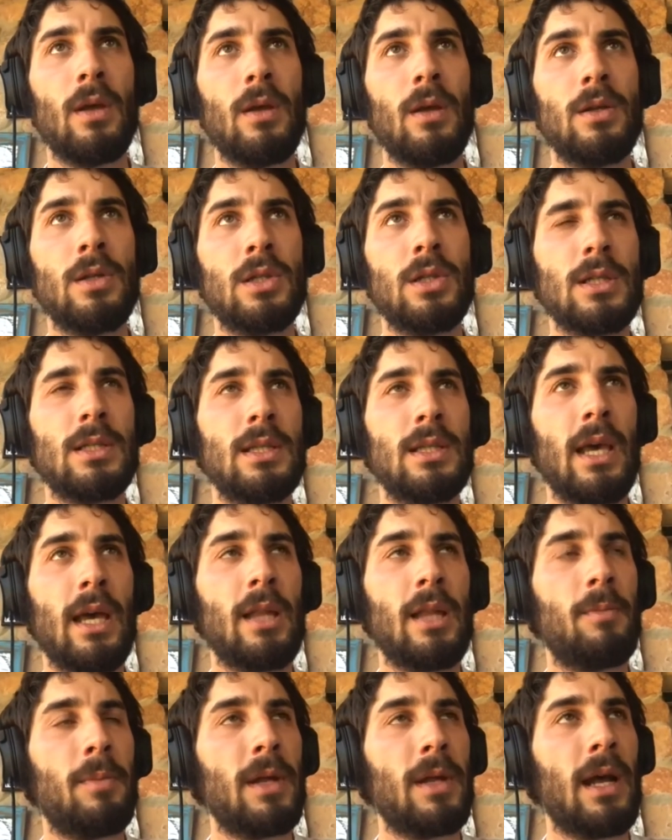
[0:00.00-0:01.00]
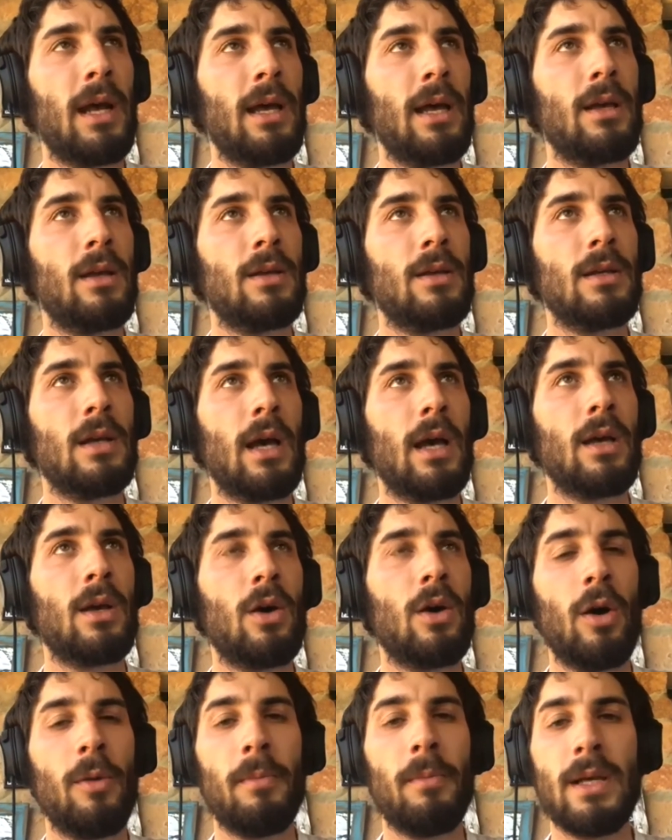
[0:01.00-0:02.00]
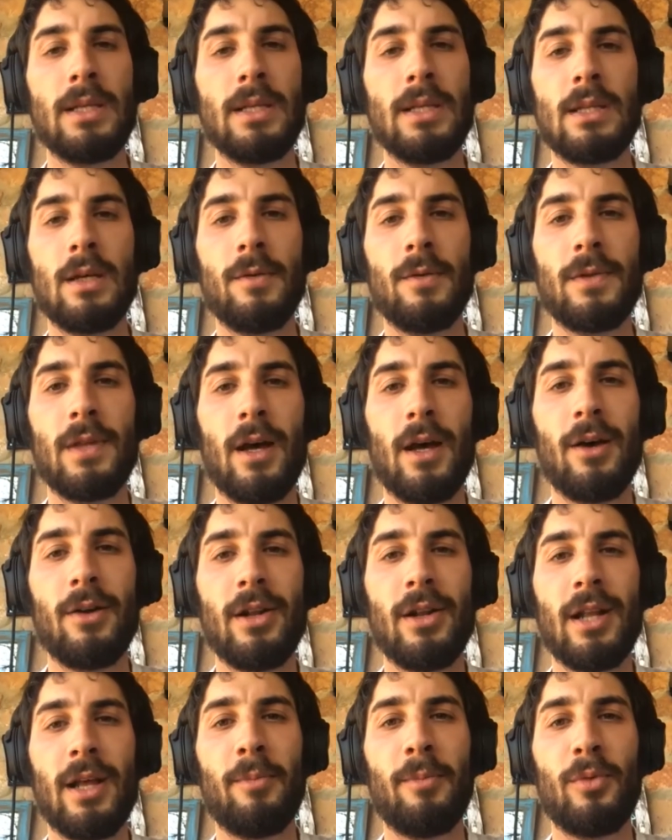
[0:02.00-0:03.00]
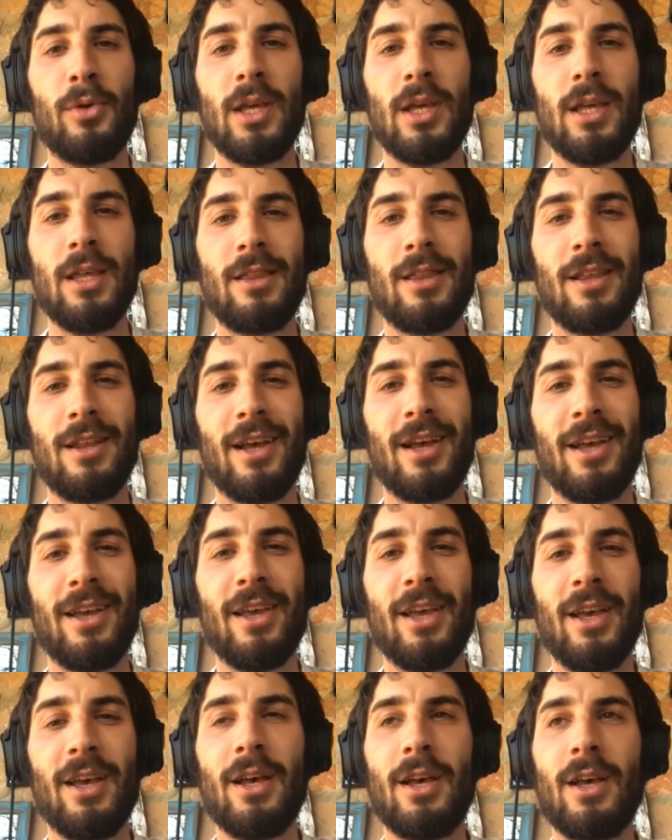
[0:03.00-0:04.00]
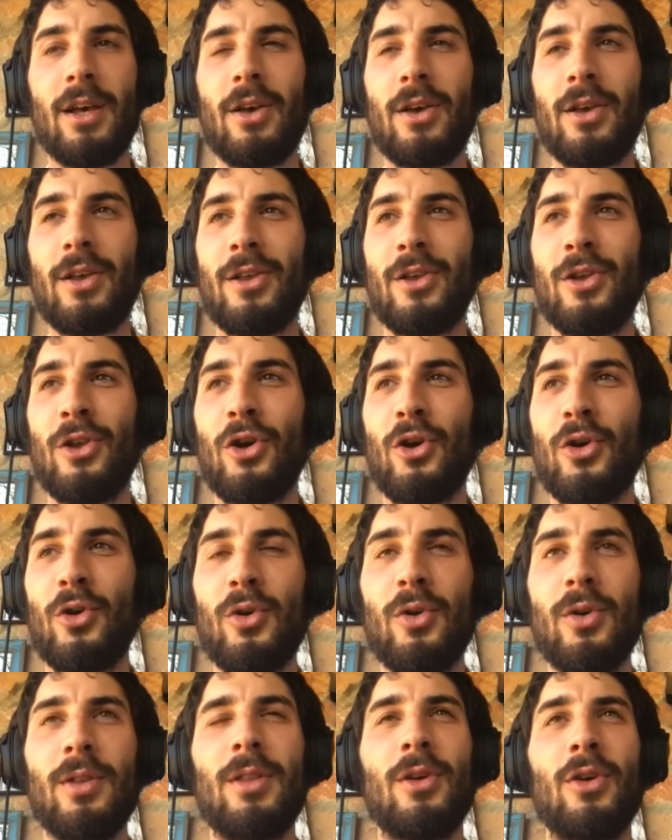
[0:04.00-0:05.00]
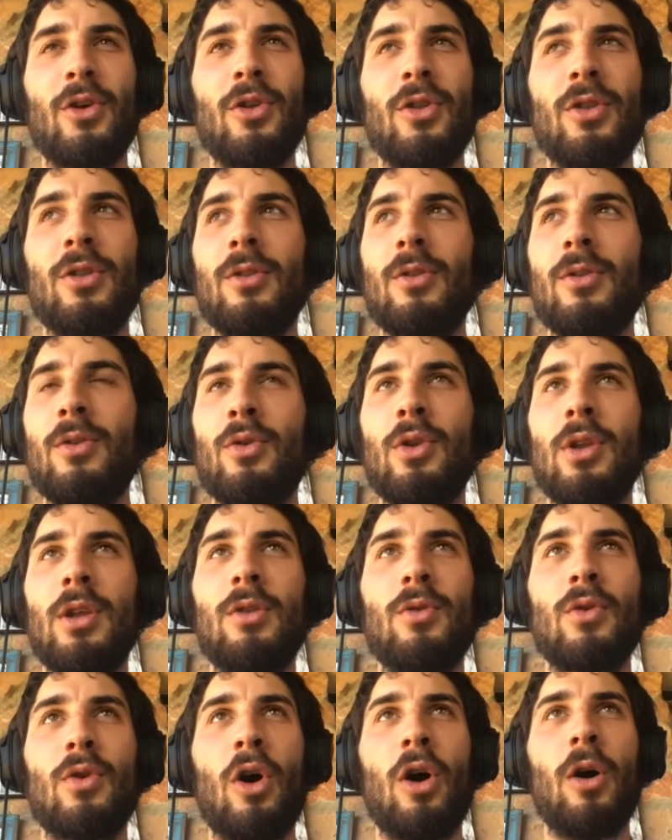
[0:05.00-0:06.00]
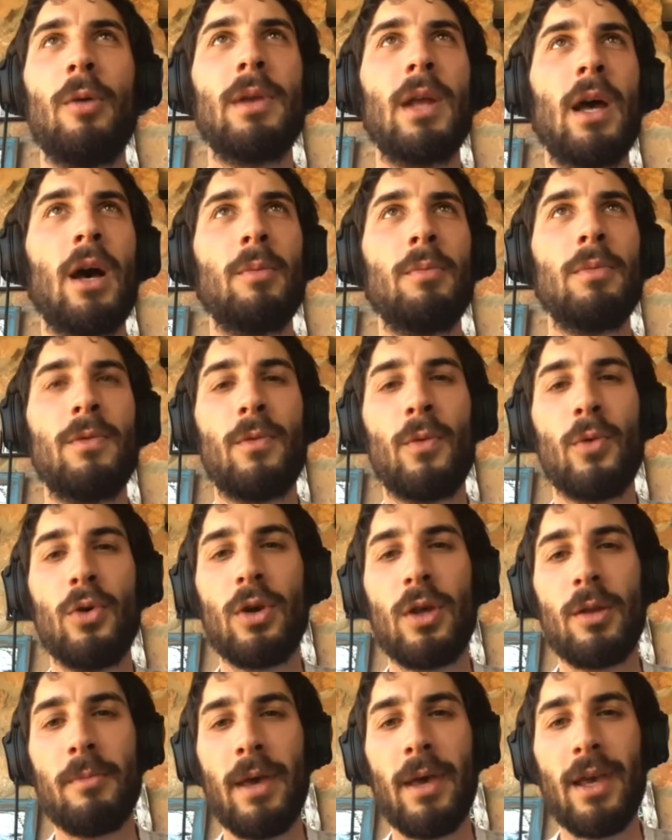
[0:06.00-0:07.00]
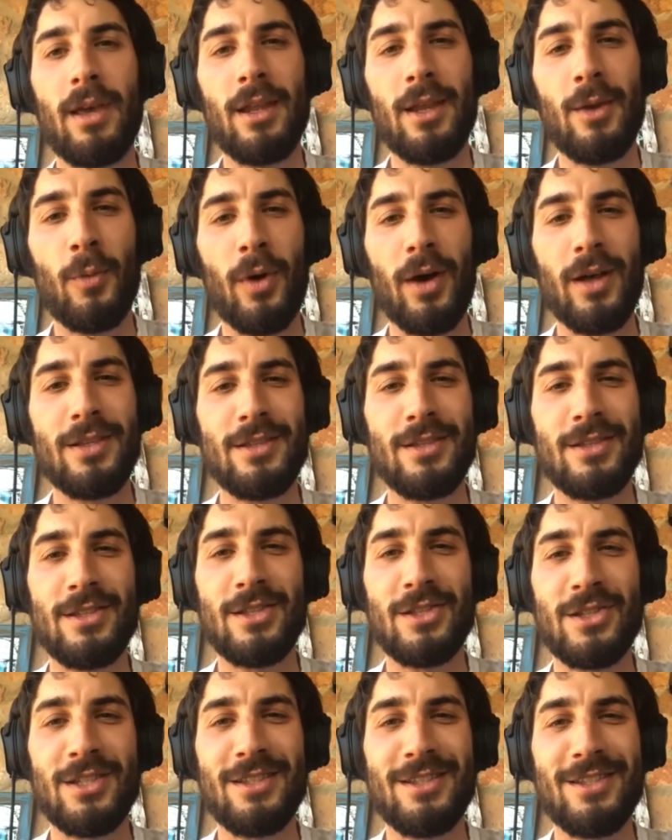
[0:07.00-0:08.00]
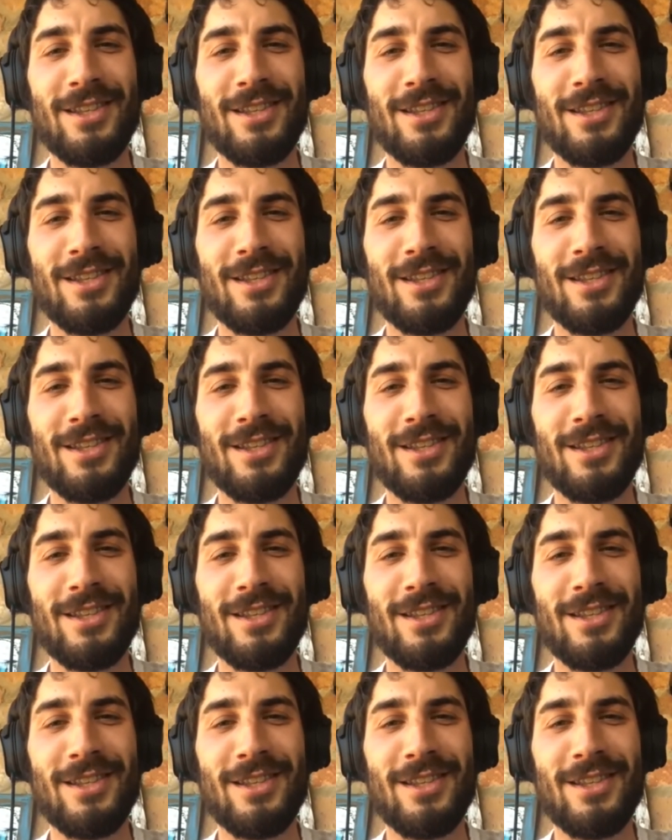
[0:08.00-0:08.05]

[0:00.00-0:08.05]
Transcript: just yet. But I calmed myself down and I breathed, and you need to calm down before you can make any wise decisions.